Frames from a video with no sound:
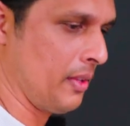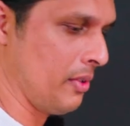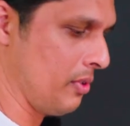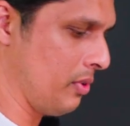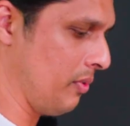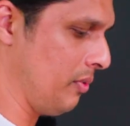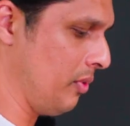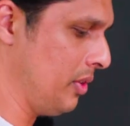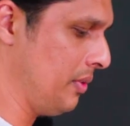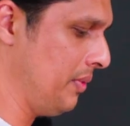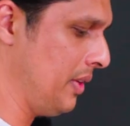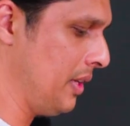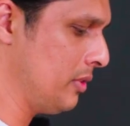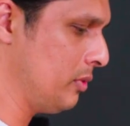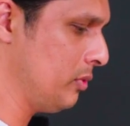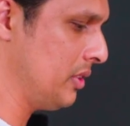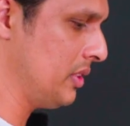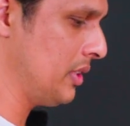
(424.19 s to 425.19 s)
So what we
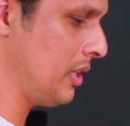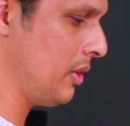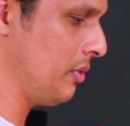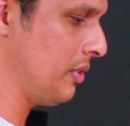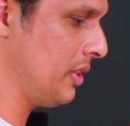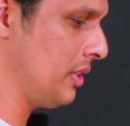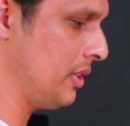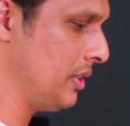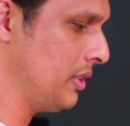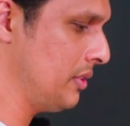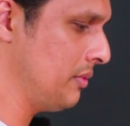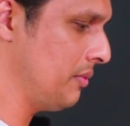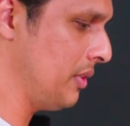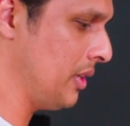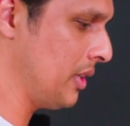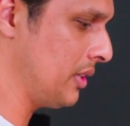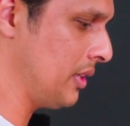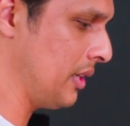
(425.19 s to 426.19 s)
are doing now here is
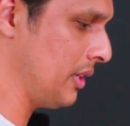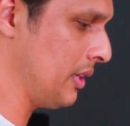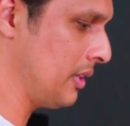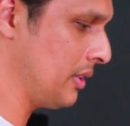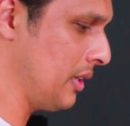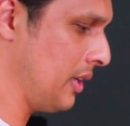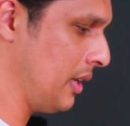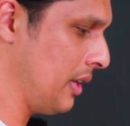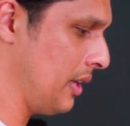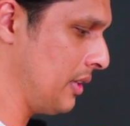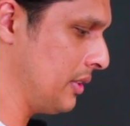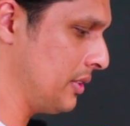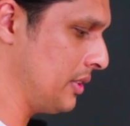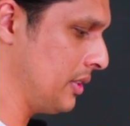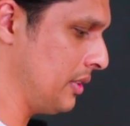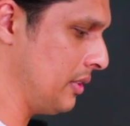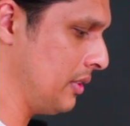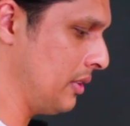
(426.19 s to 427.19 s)
we are taking the
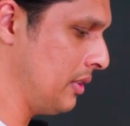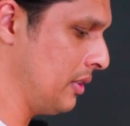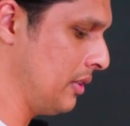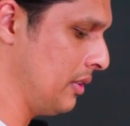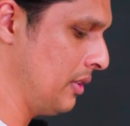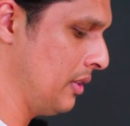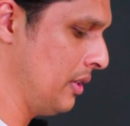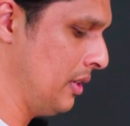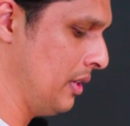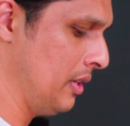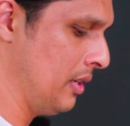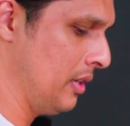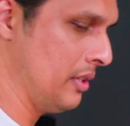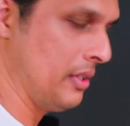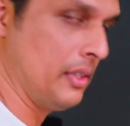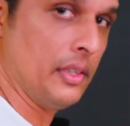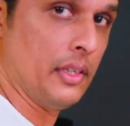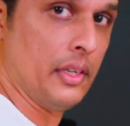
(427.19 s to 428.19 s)
hands here
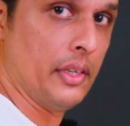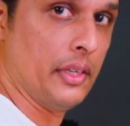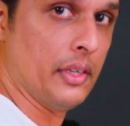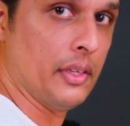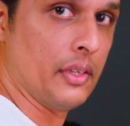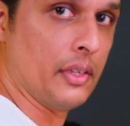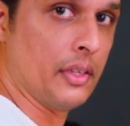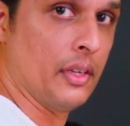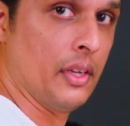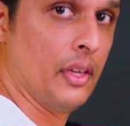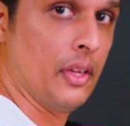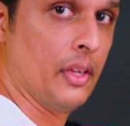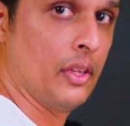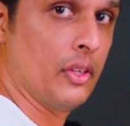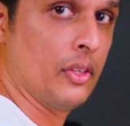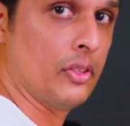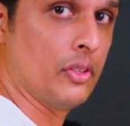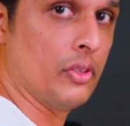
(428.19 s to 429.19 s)
till here,
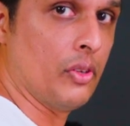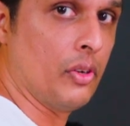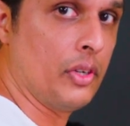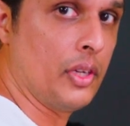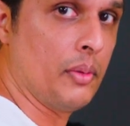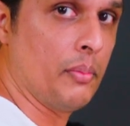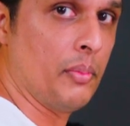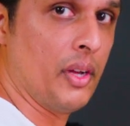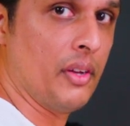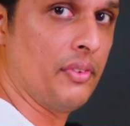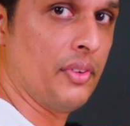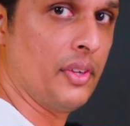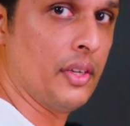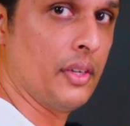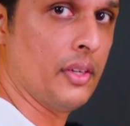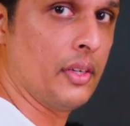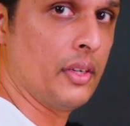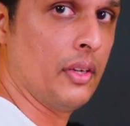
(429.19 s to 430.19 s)
not above
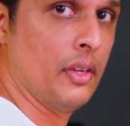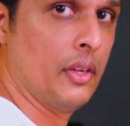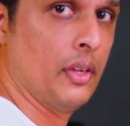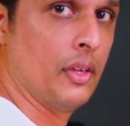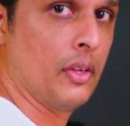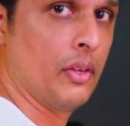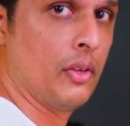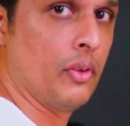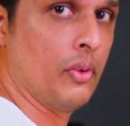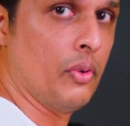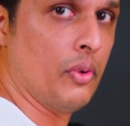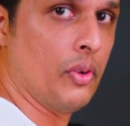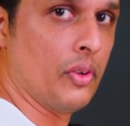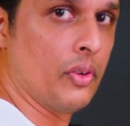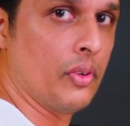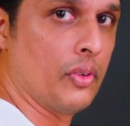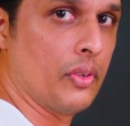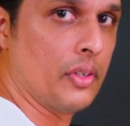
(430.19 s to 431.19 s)
here
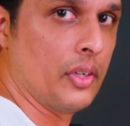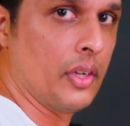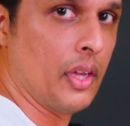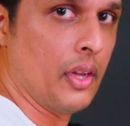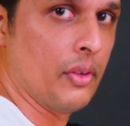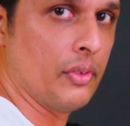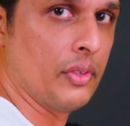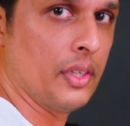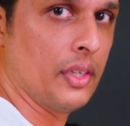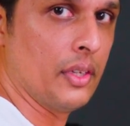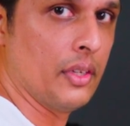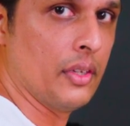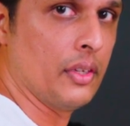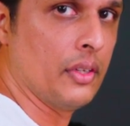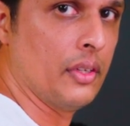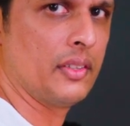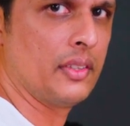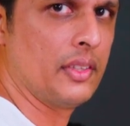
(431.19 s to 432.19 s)
or down
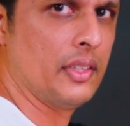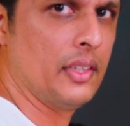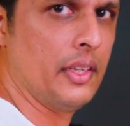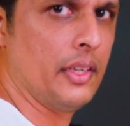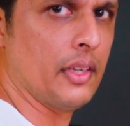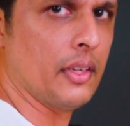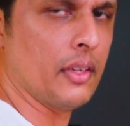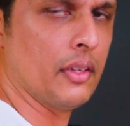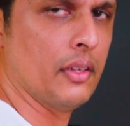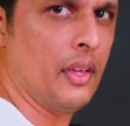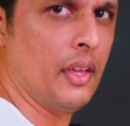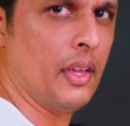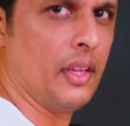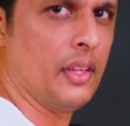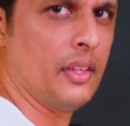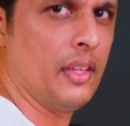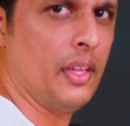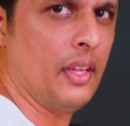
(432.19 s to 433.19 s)
here, till here,
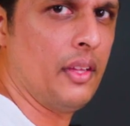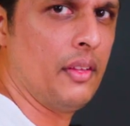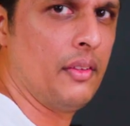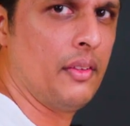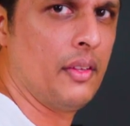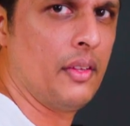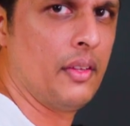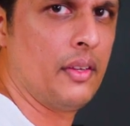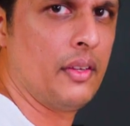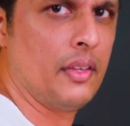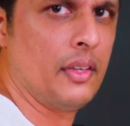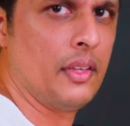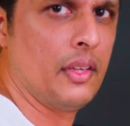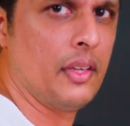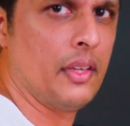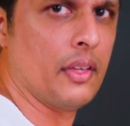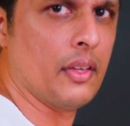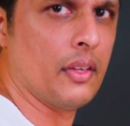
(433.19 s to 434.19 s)
and then
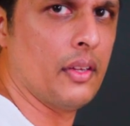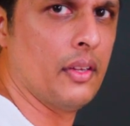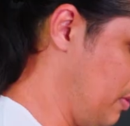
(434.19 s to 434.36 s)
till here.